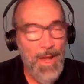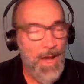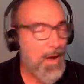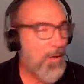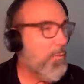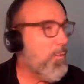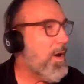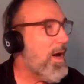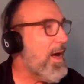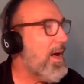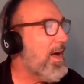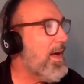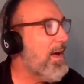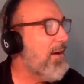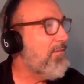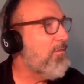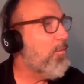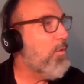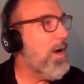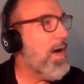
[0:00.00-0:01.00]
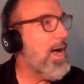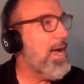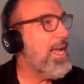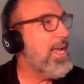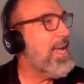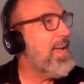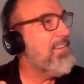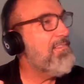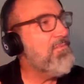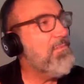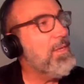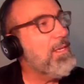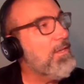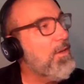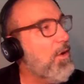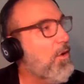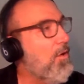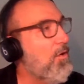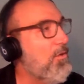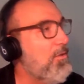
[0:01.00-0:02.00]
of why I've been
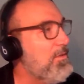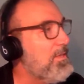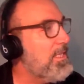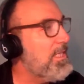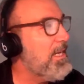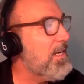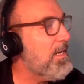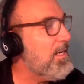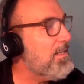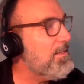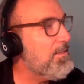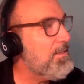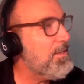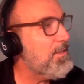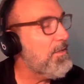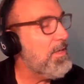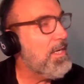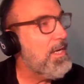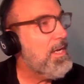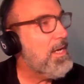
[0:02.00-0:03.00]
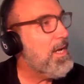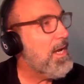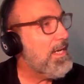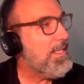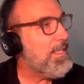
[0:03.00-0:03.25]
holding on to a